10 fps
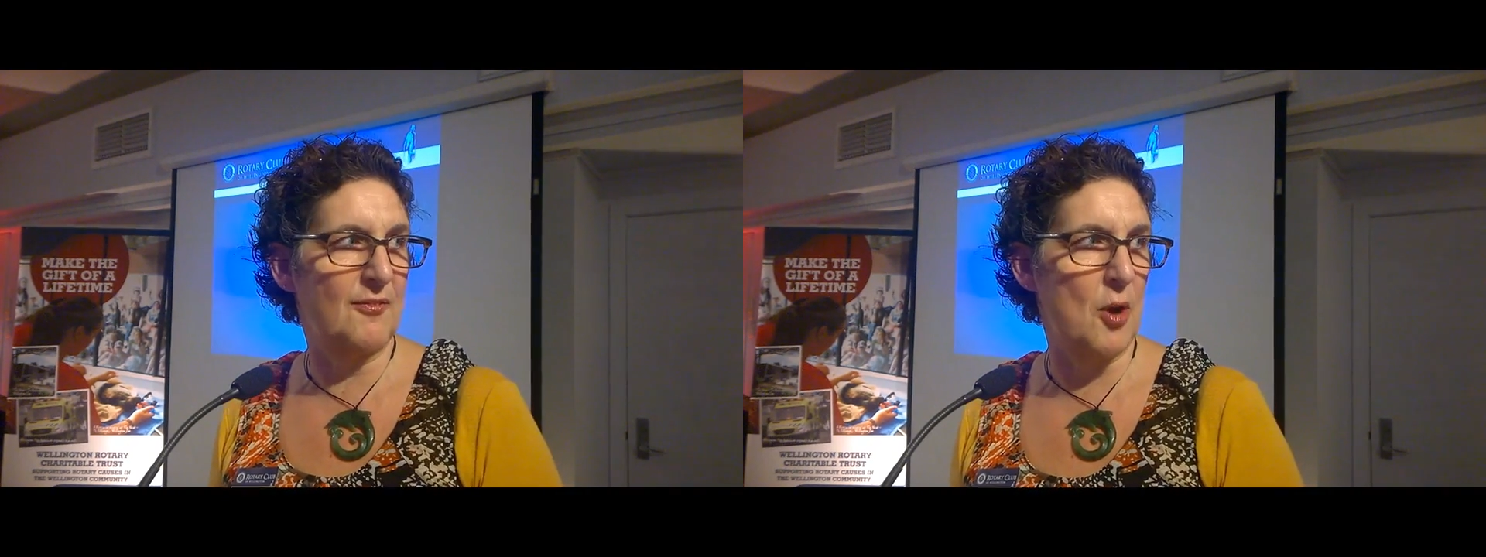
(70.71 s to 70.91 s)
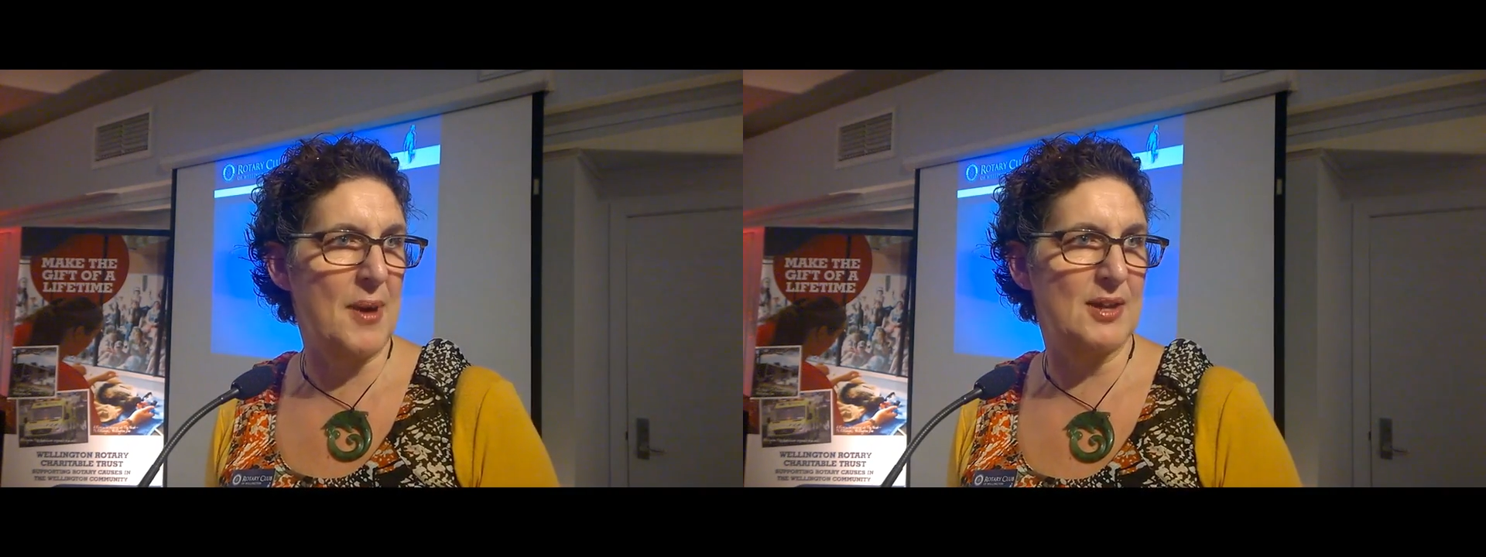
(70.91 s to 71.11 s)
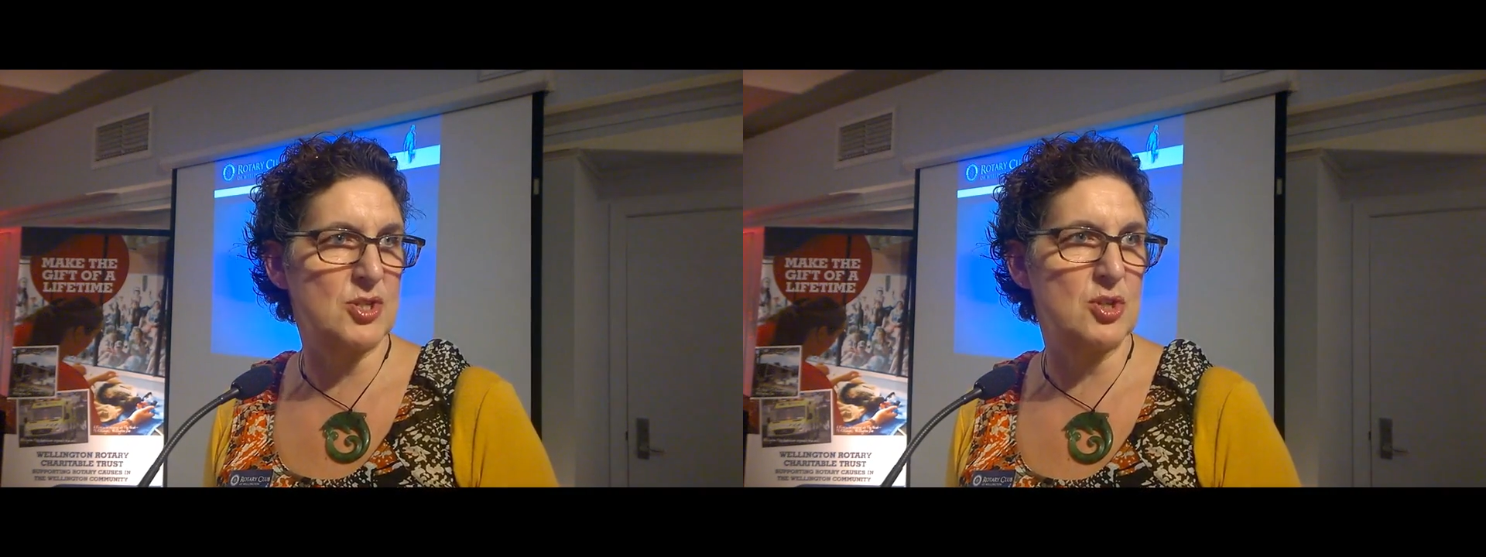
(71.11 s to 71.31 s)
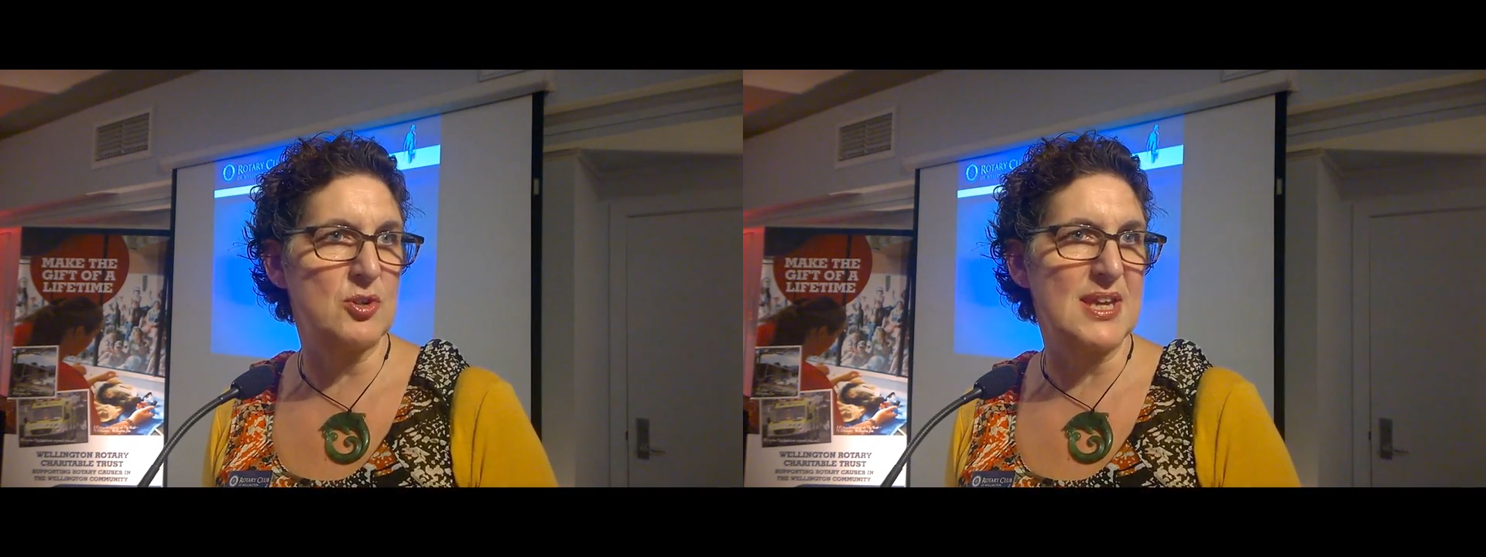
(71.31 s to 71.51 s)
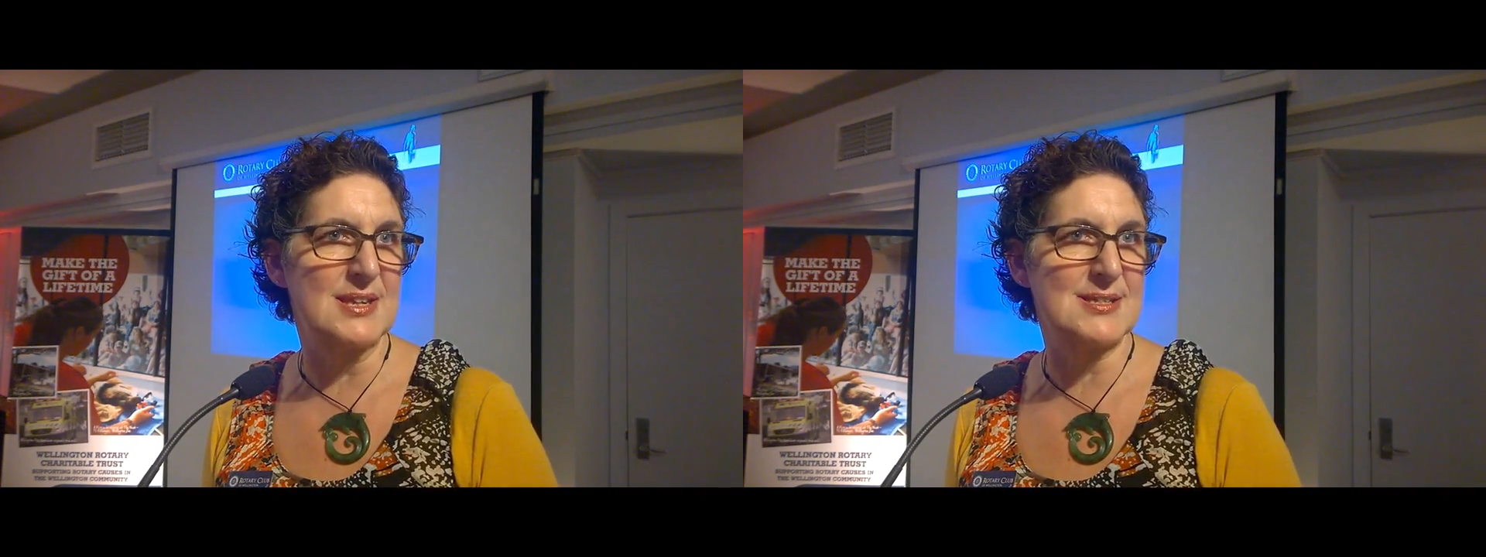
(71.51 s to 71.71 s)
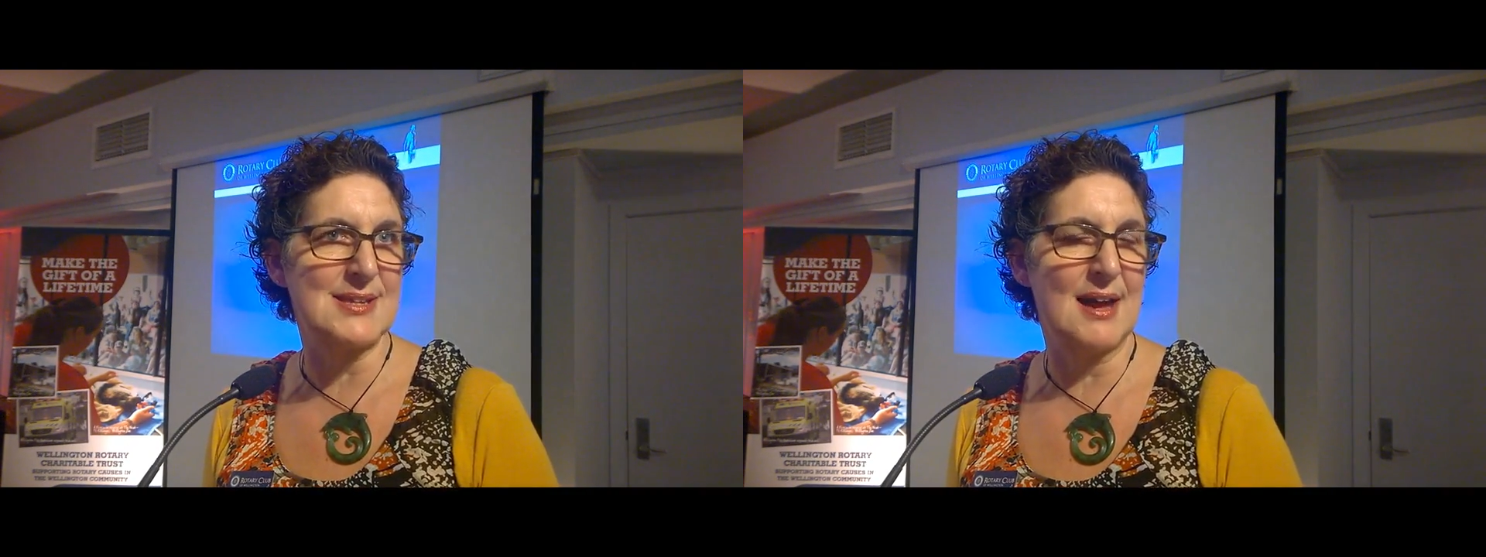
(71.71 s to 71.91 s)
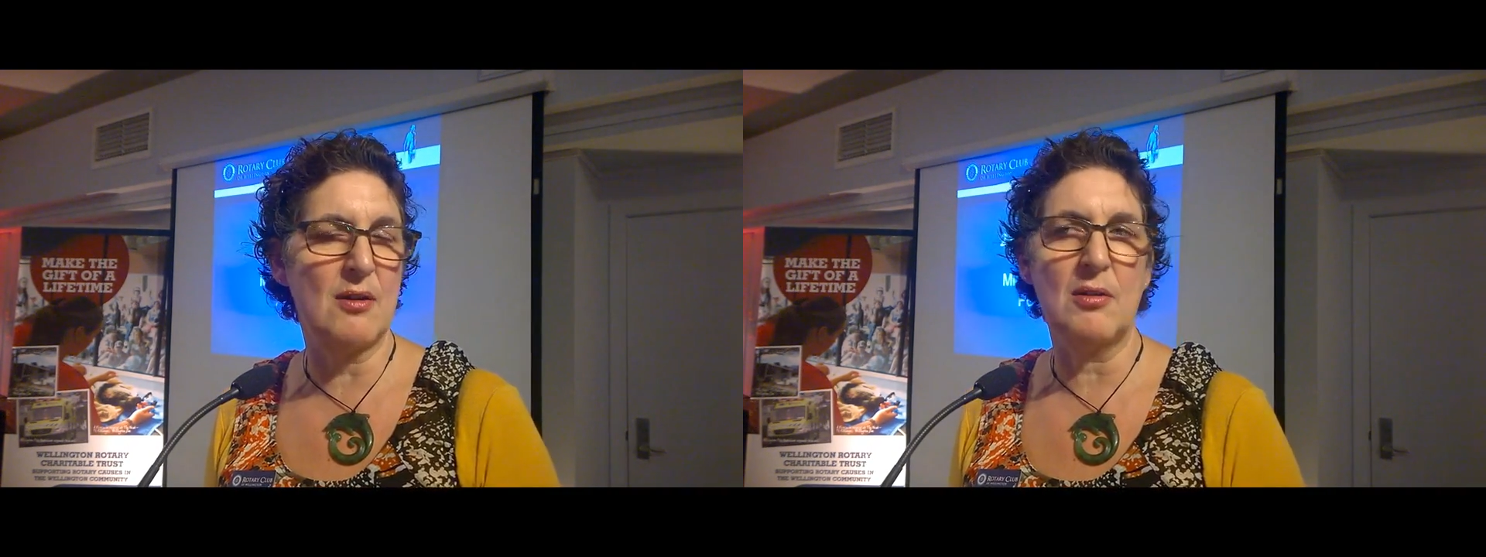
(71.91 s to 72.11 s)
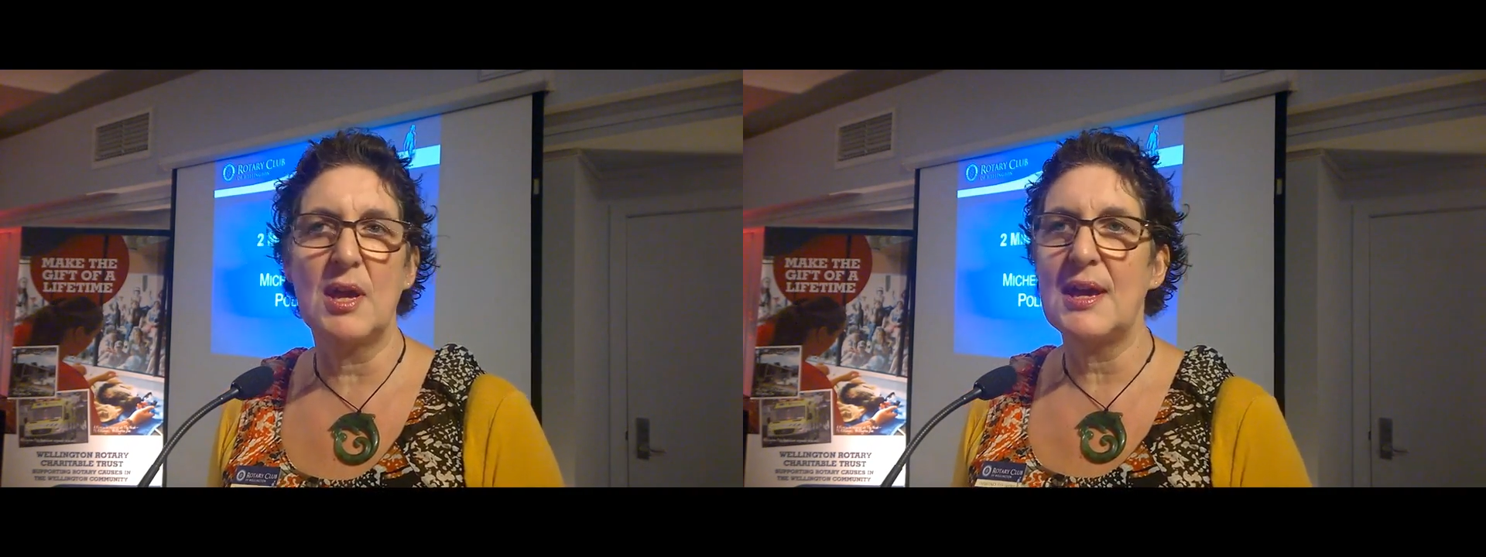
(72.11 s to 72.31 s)
for about 2 years
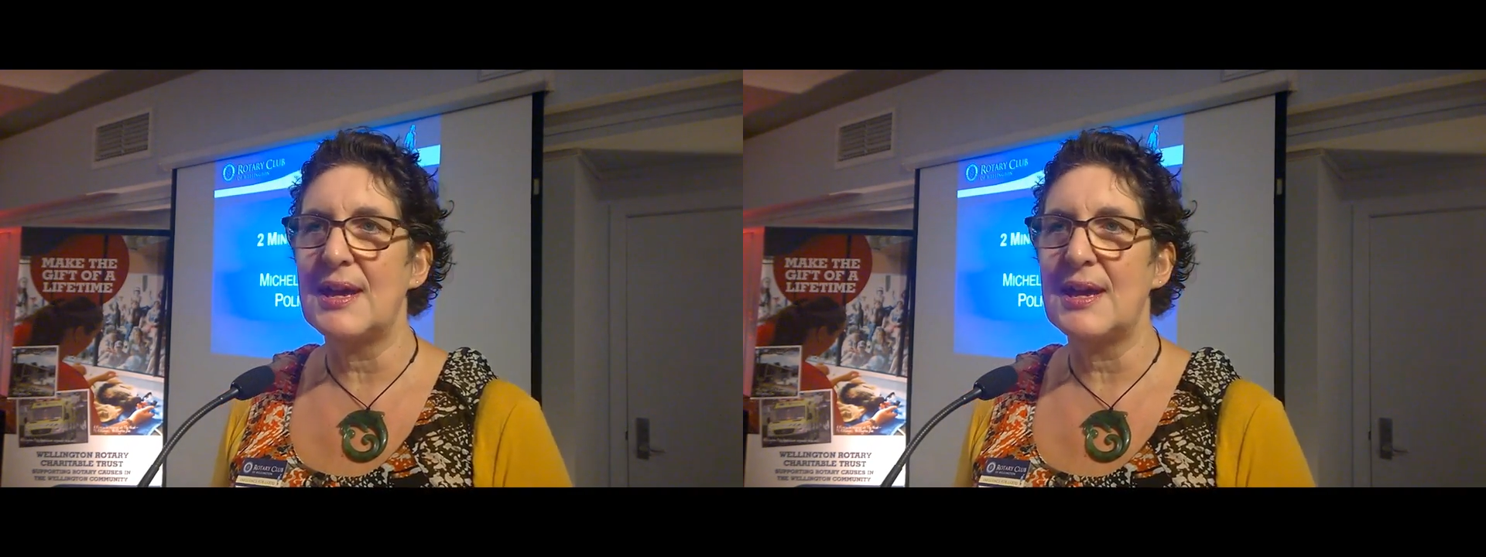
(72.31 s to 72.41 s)
now.